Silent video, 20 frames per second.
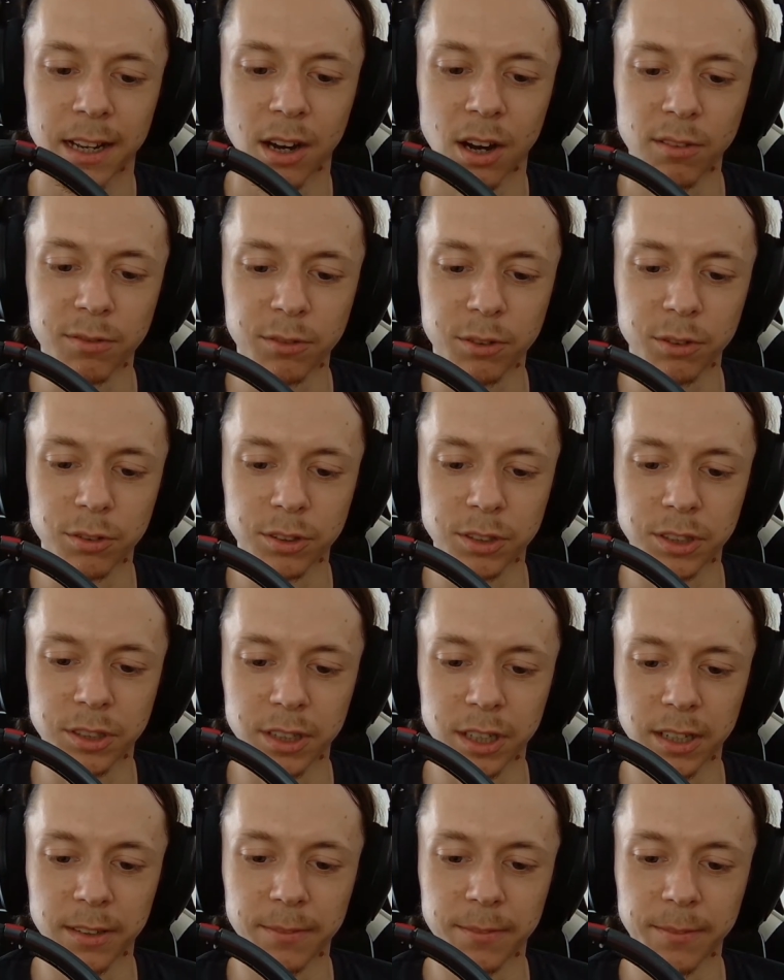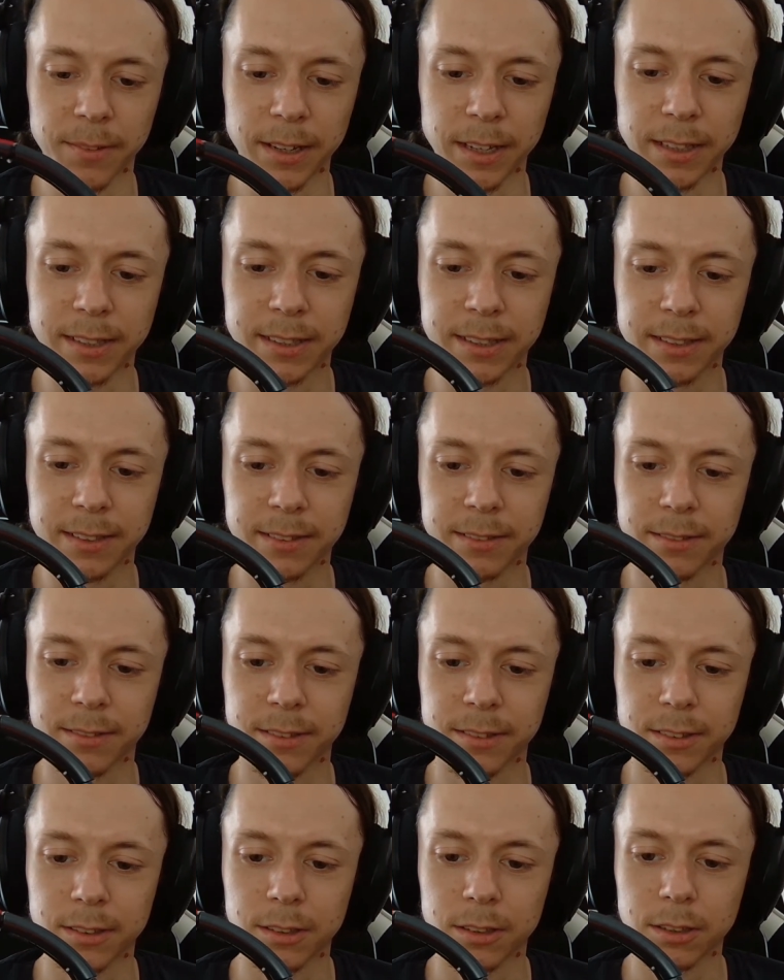Of course, it
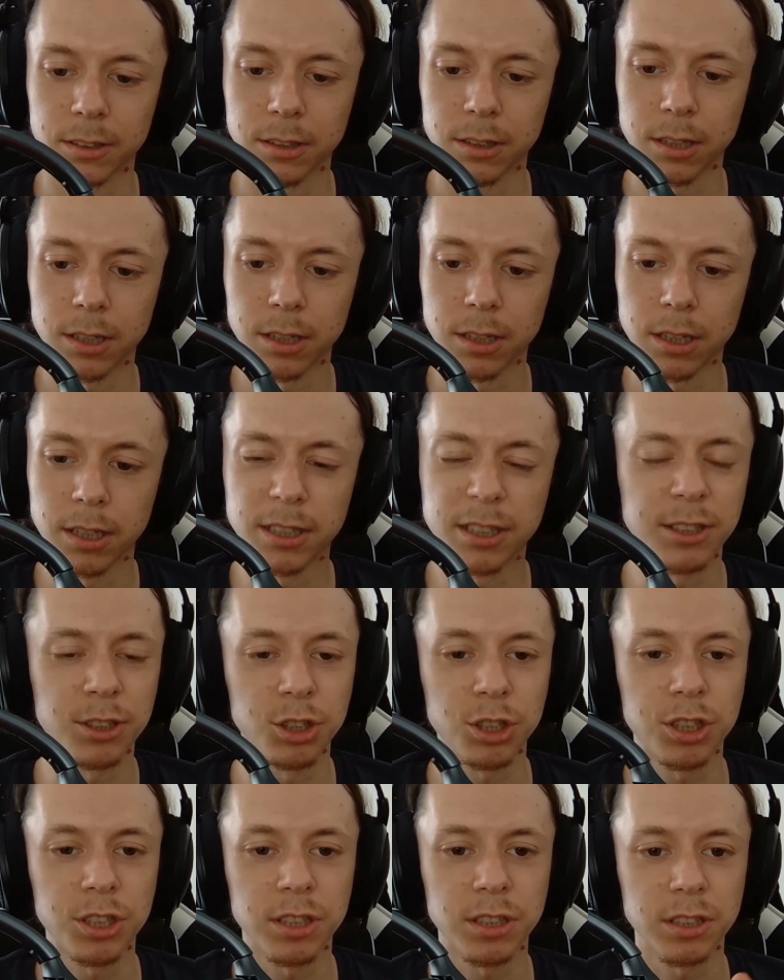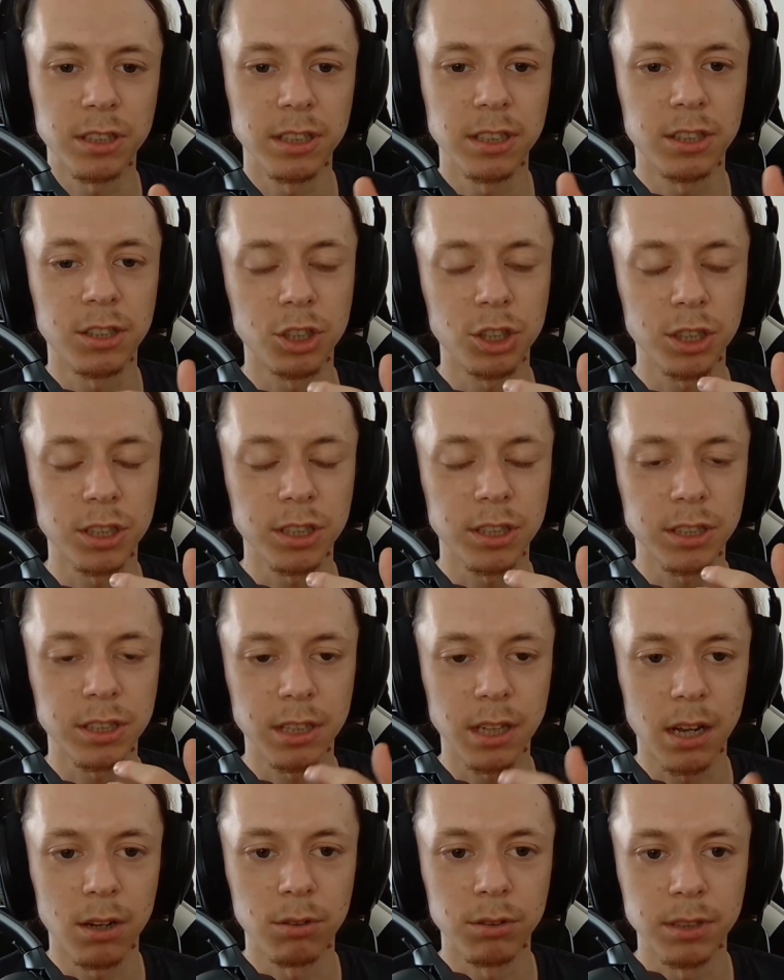just
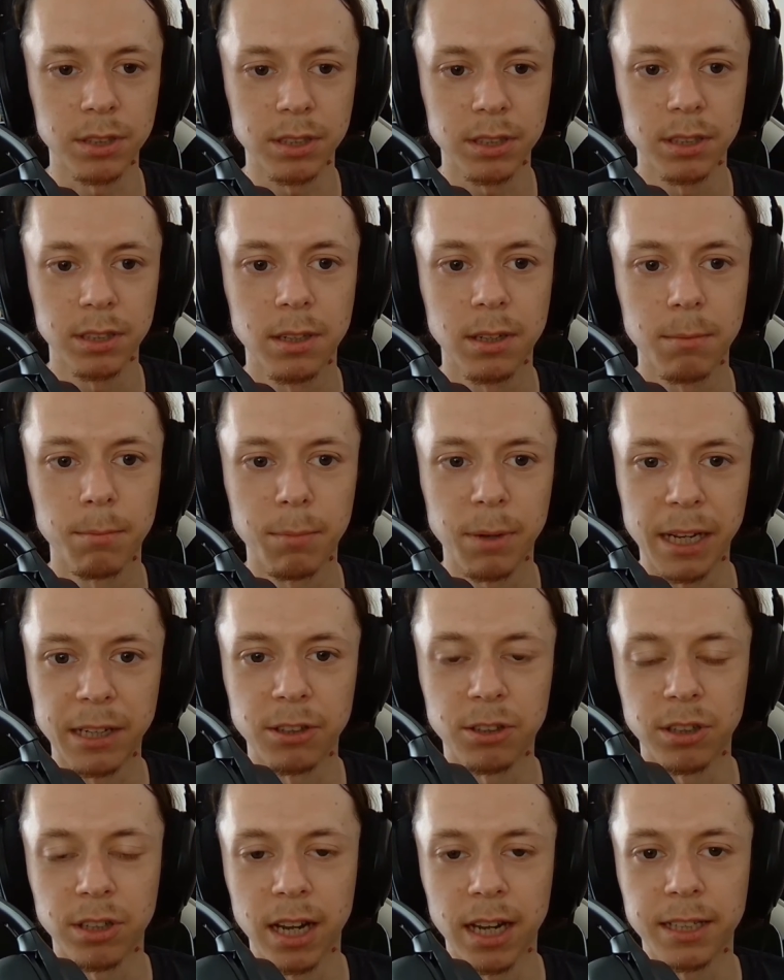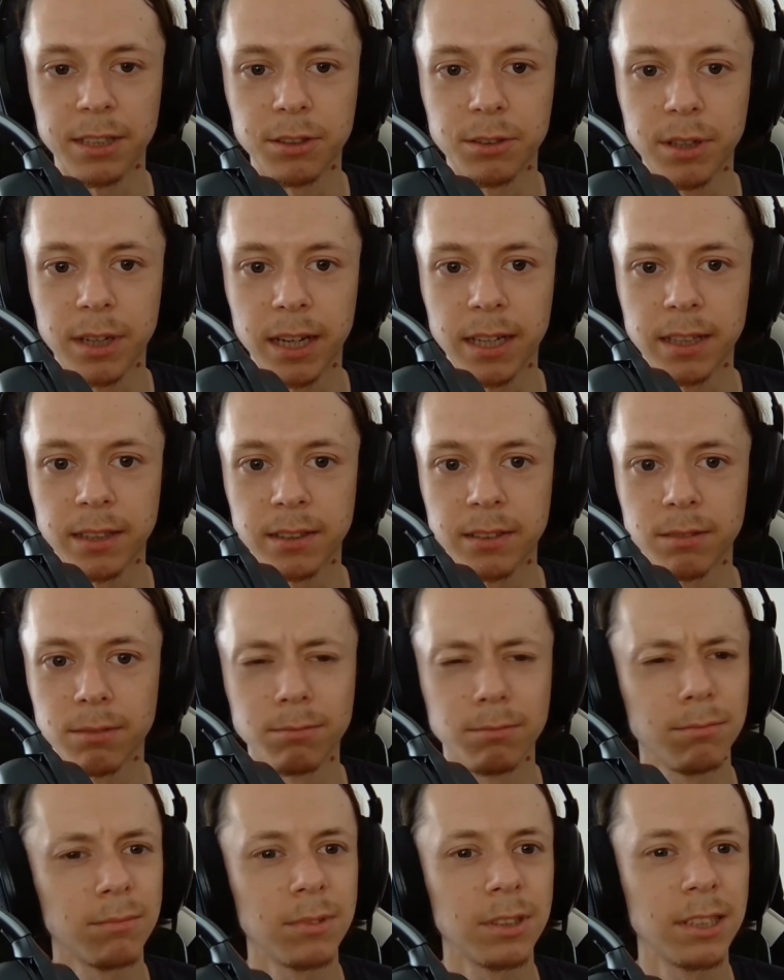sounds better. Like you can
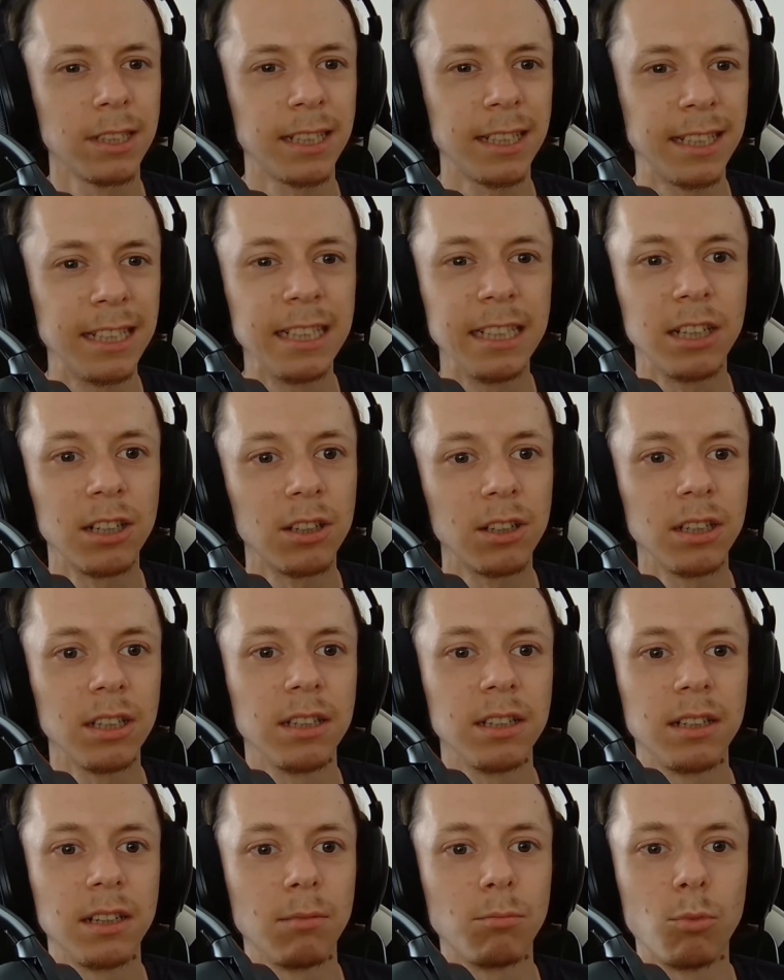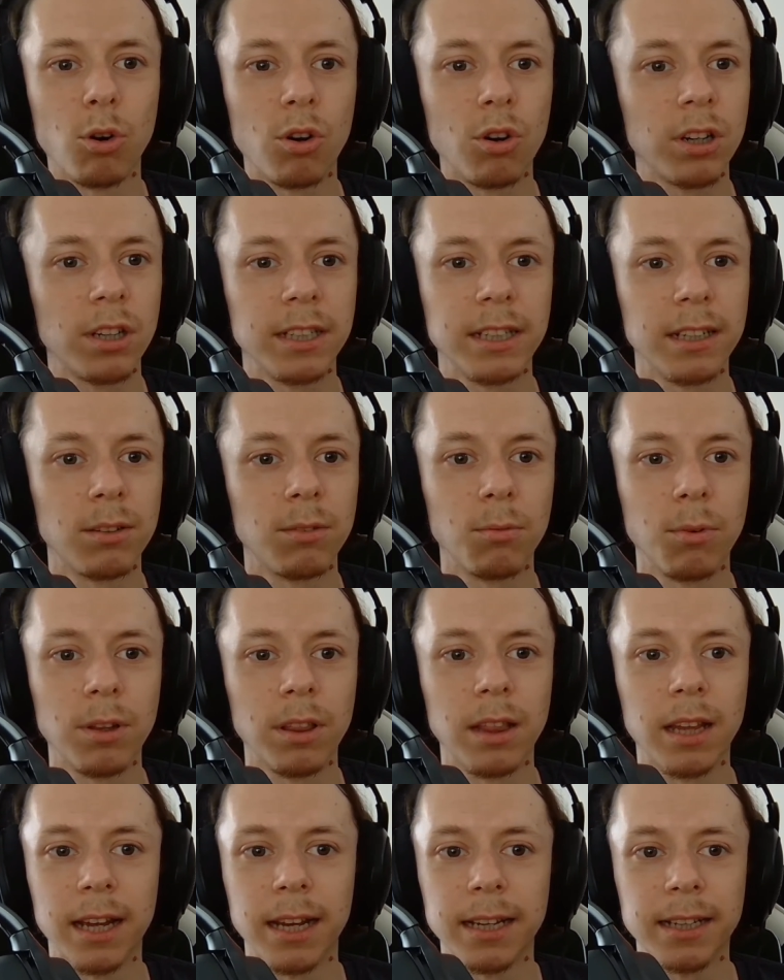hear a little more than with
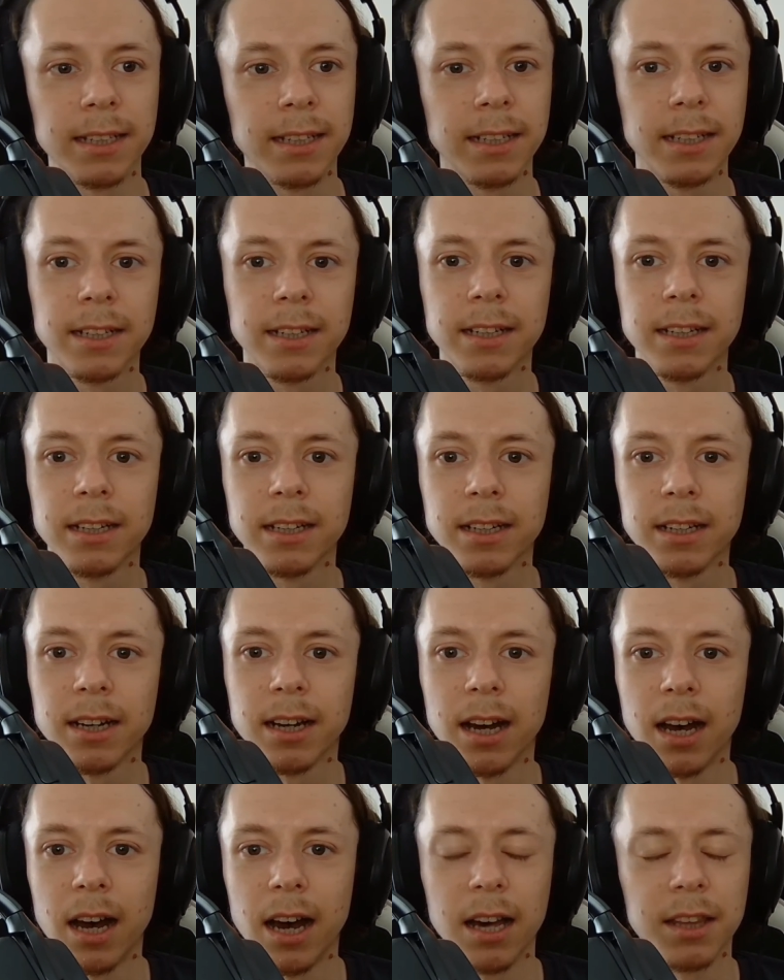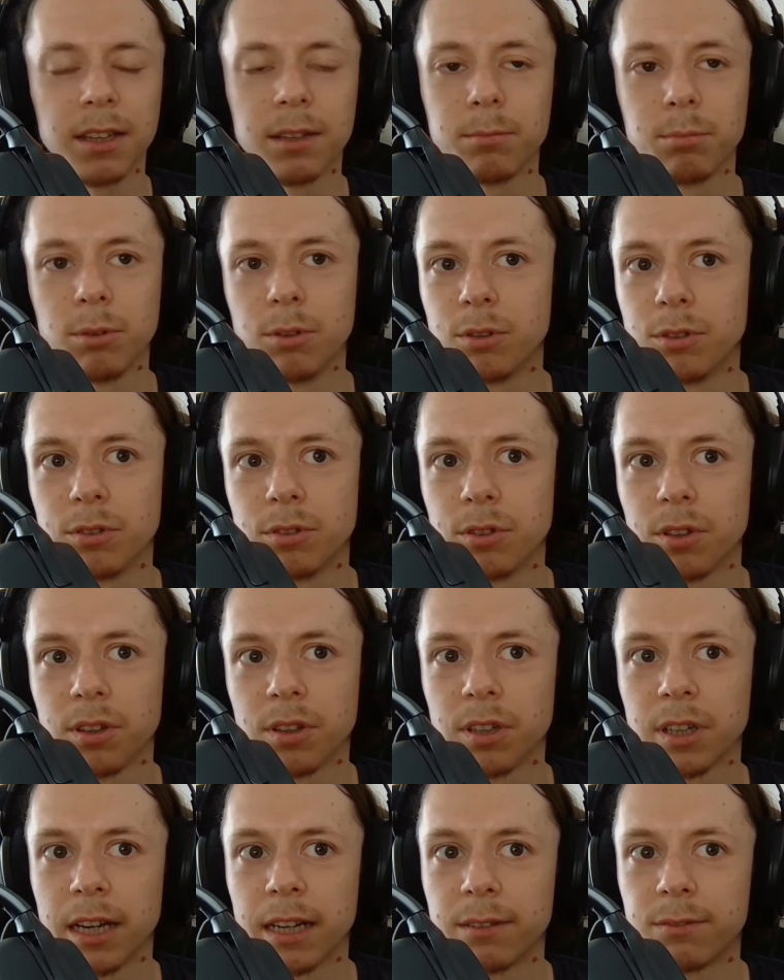like other Bluetooth
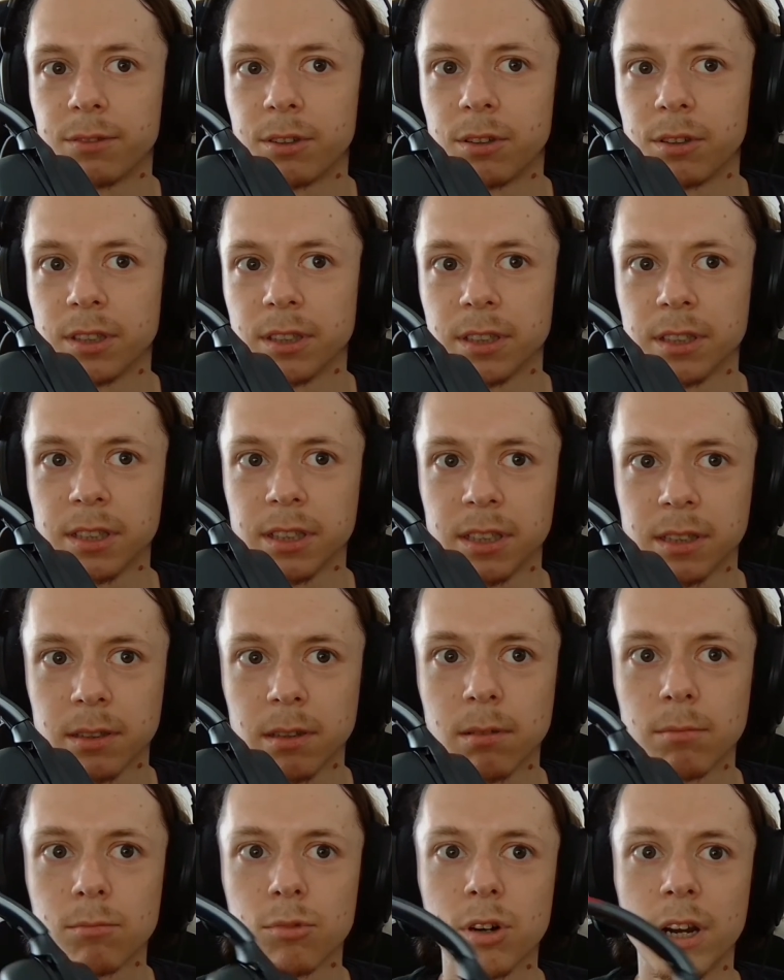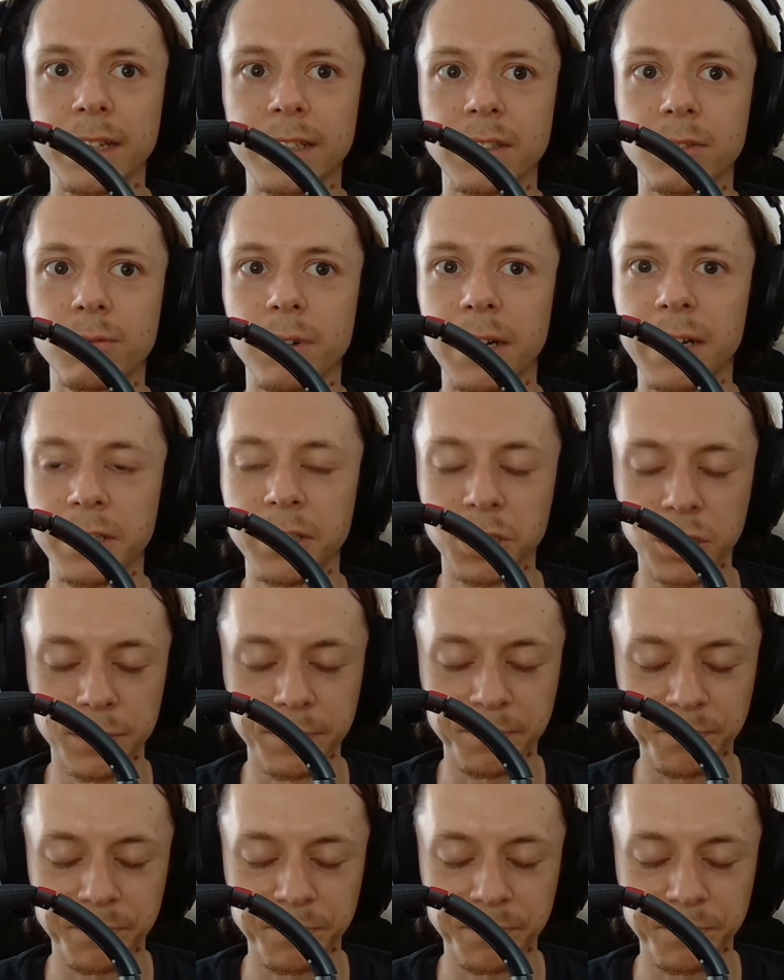headphones in this price range.